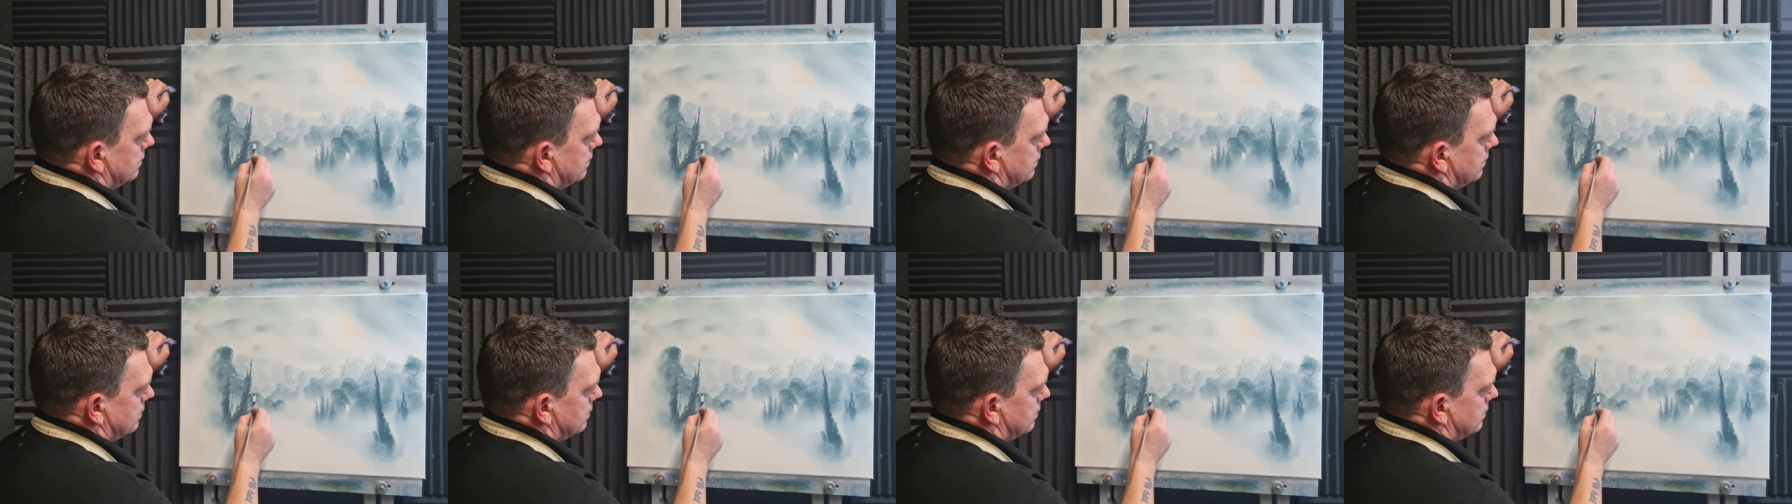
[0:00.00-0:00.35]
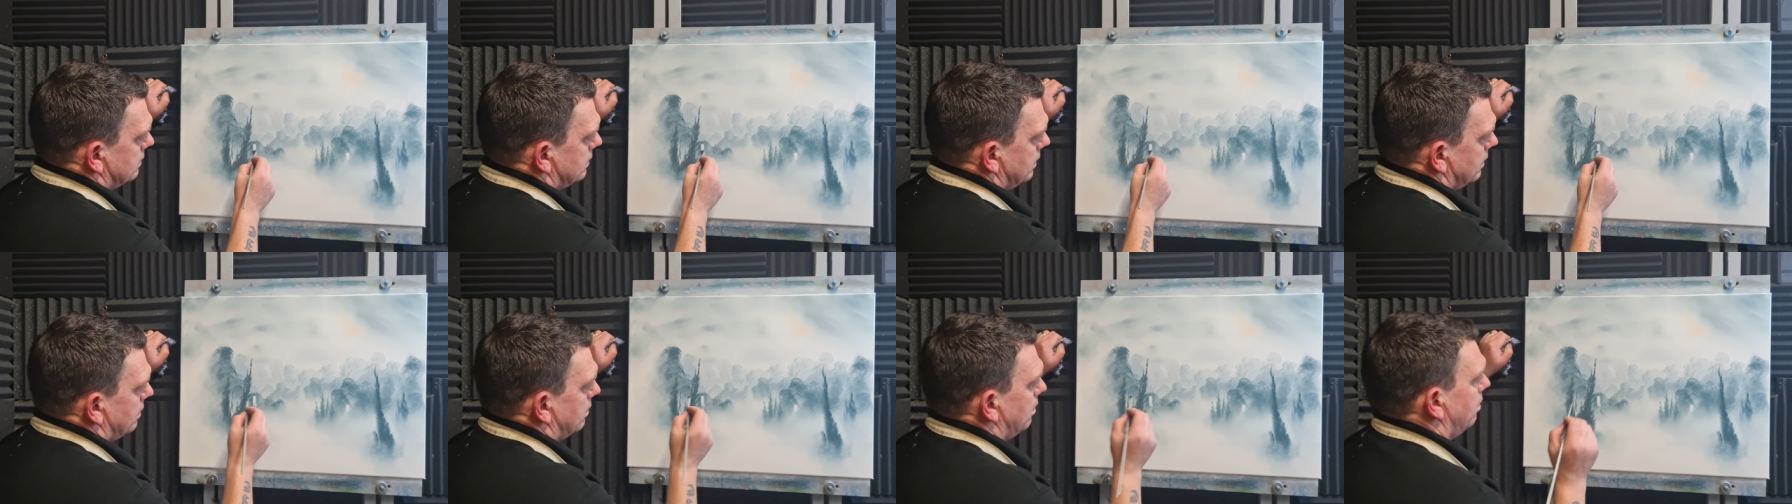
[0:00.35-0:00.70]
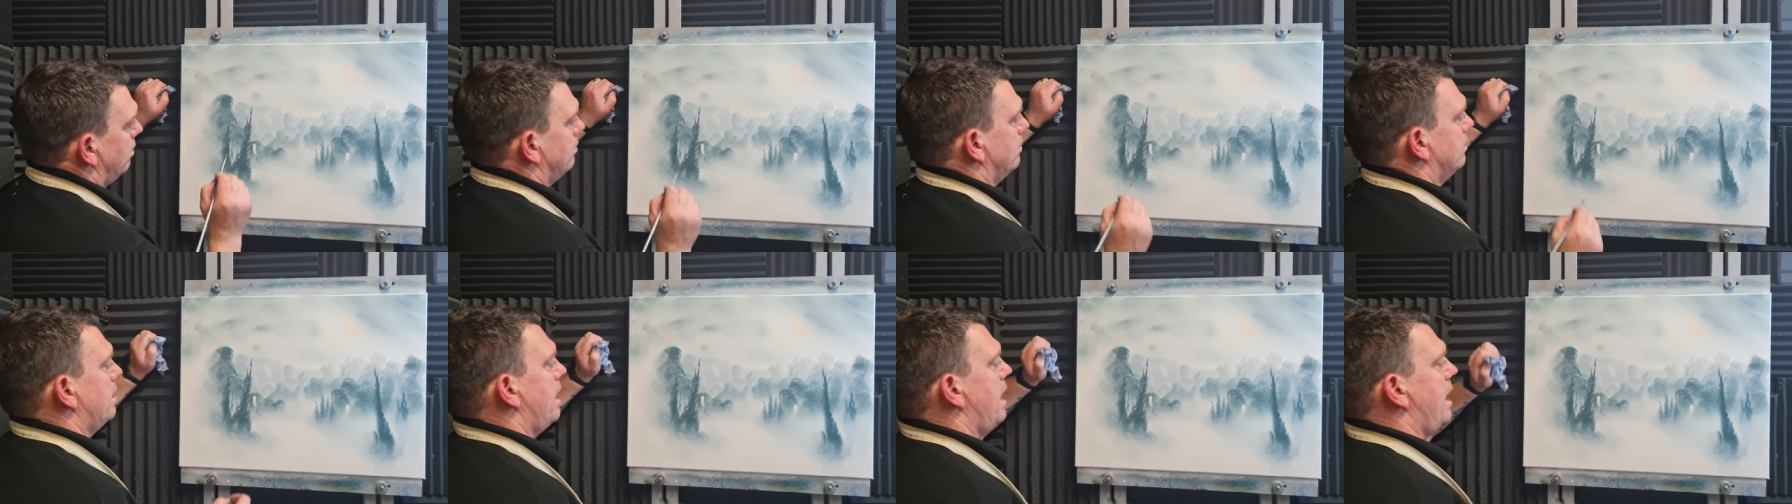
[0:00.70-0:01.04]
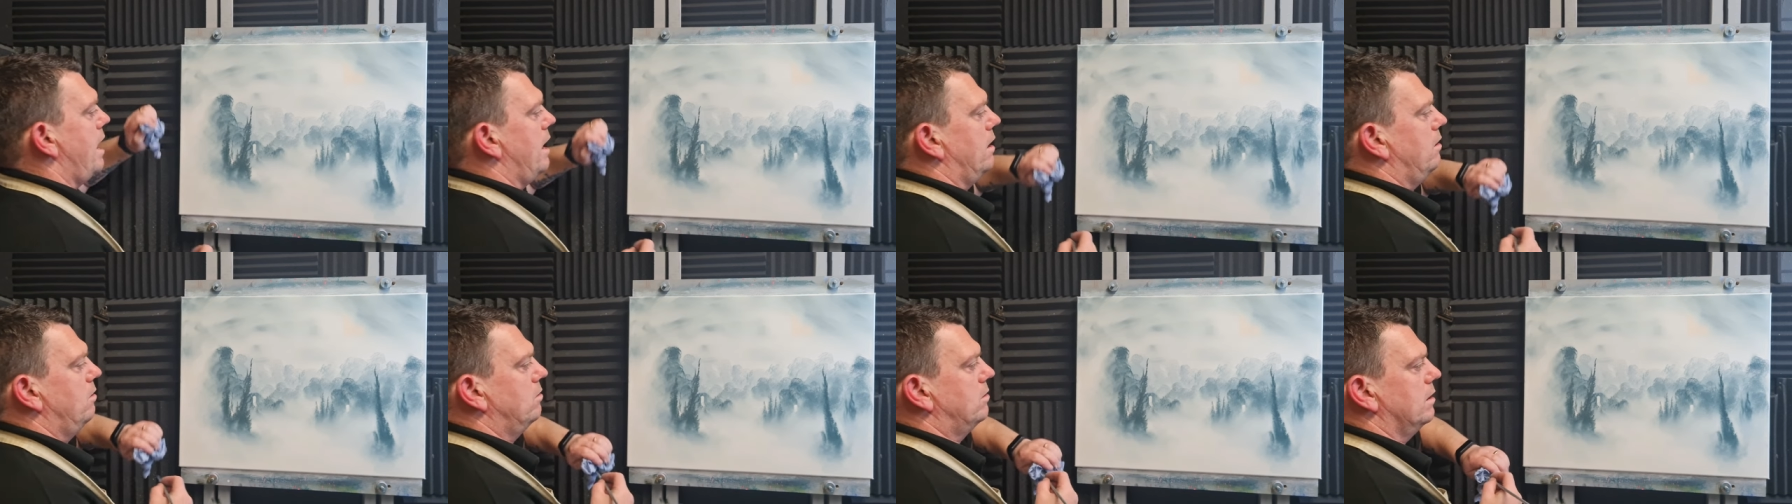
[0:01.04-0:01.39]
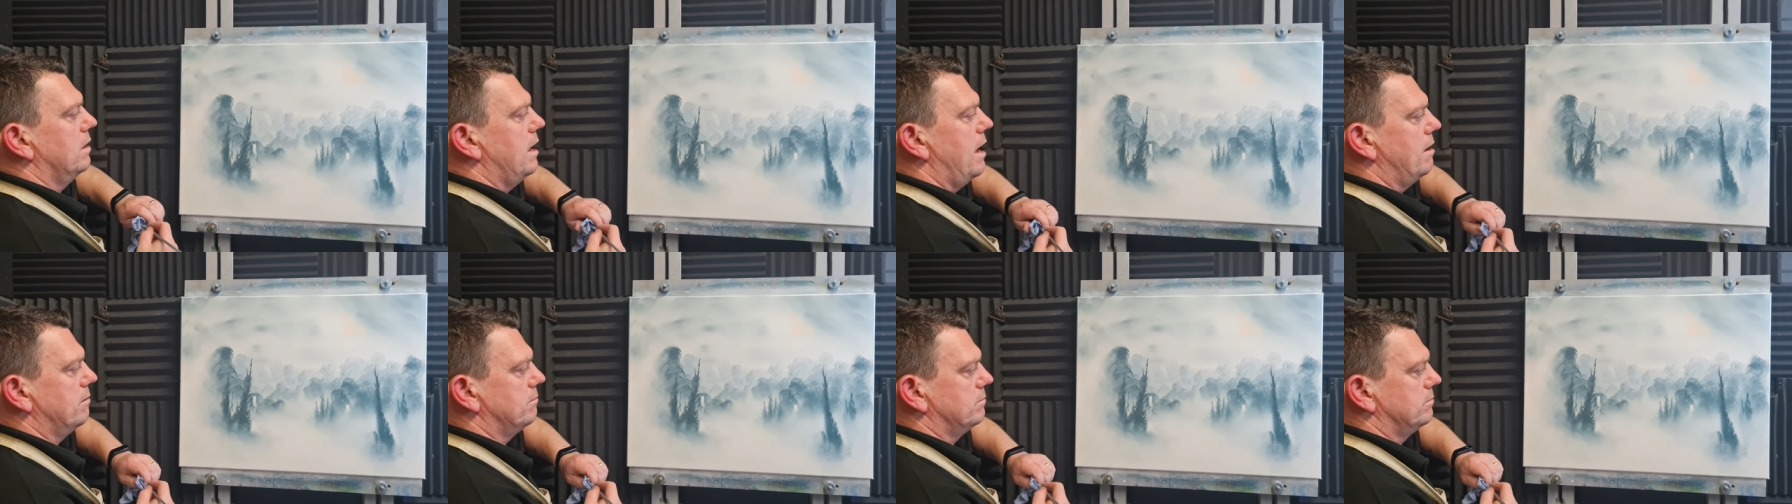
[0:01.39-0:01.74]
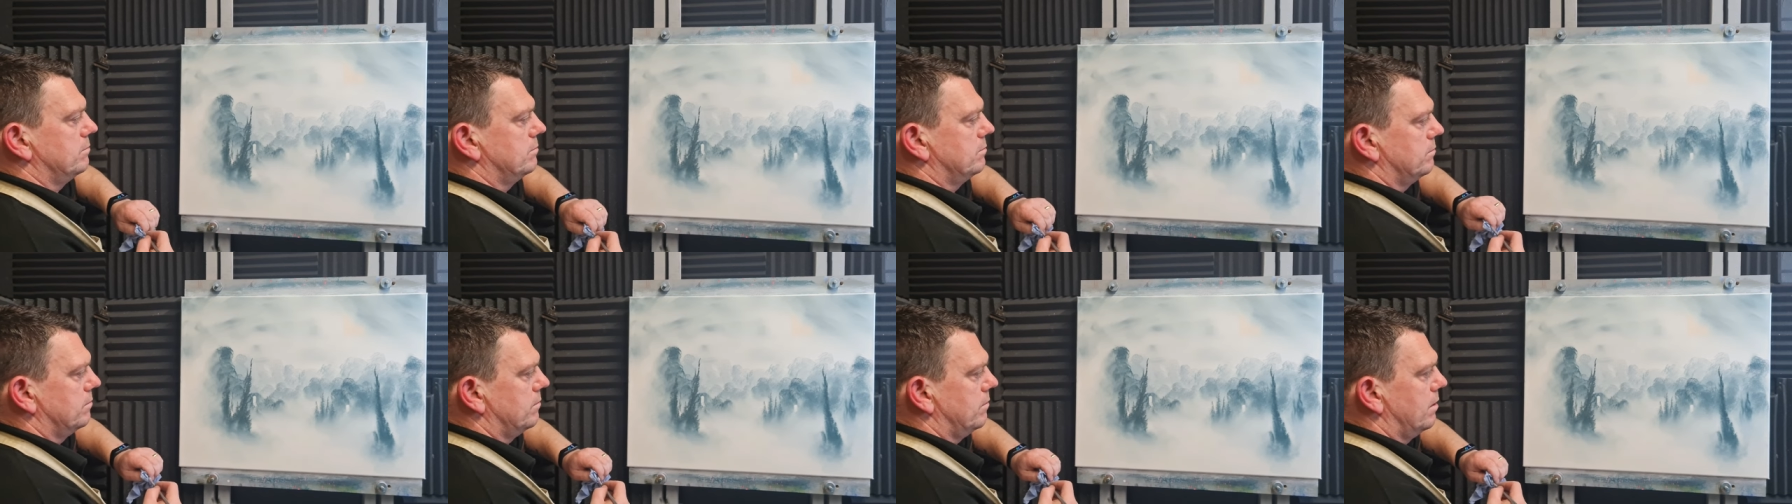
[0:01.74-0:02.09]
stick on. There, look at that,
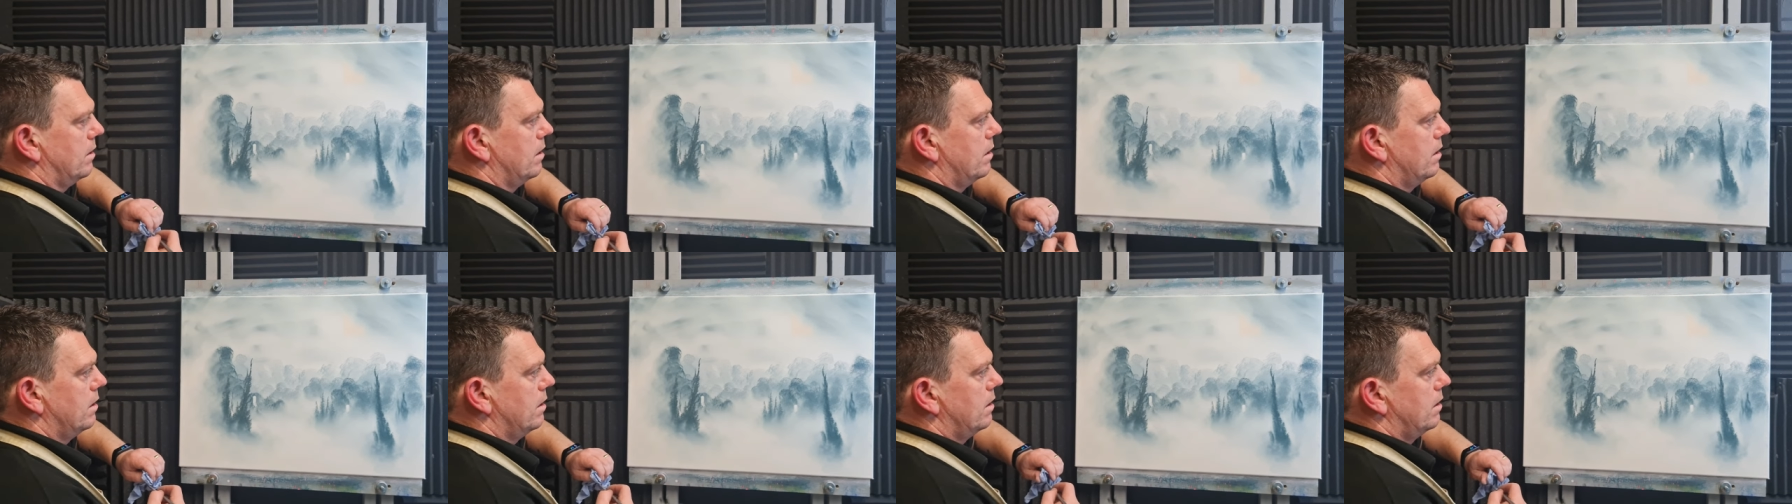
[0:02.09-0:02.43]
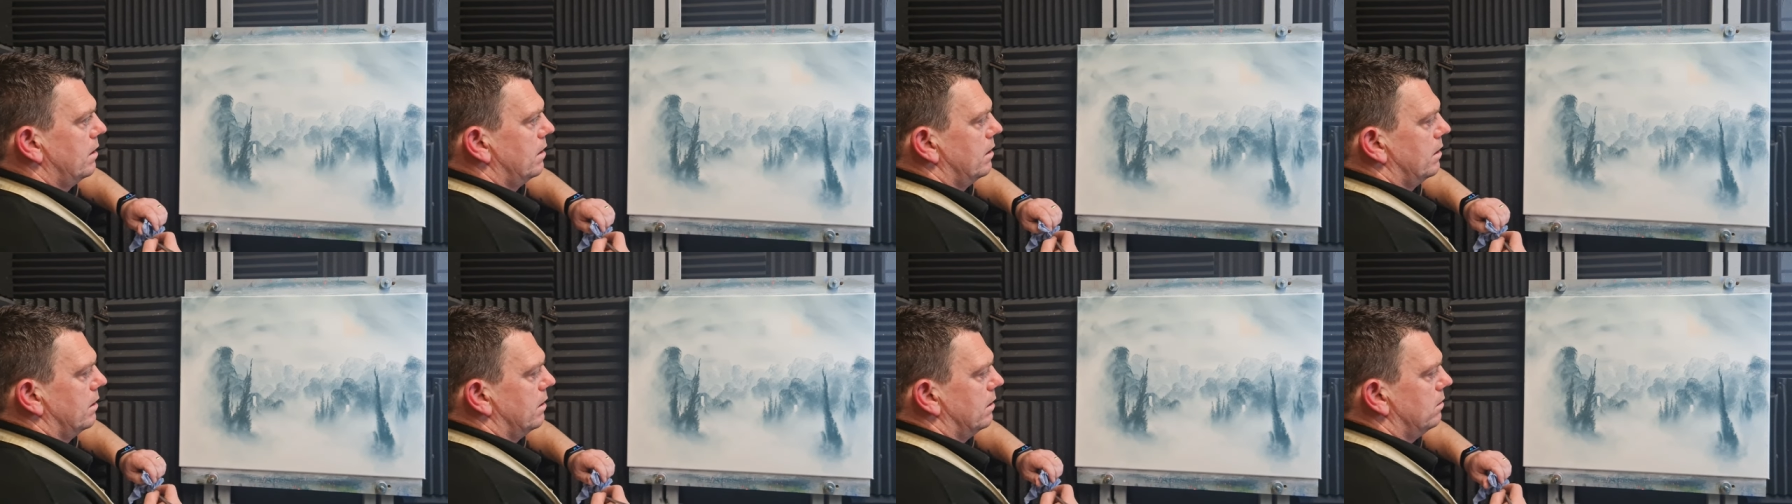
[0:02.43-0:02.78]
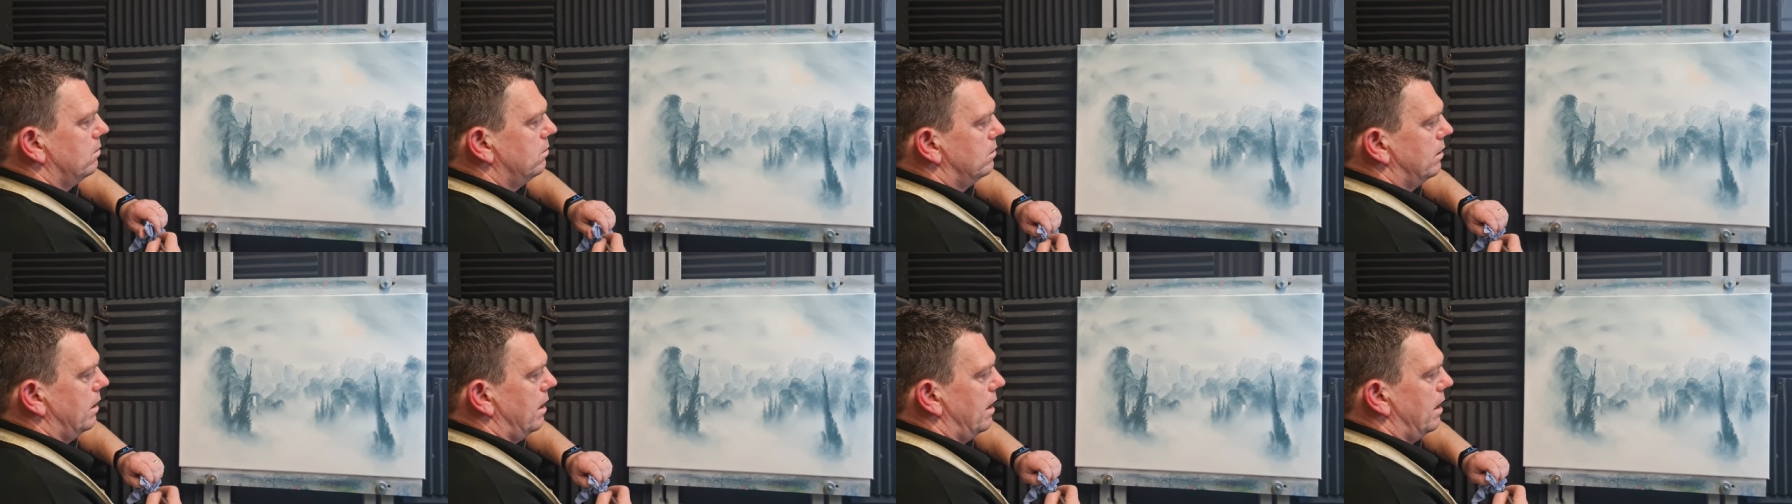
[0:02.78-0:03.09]
look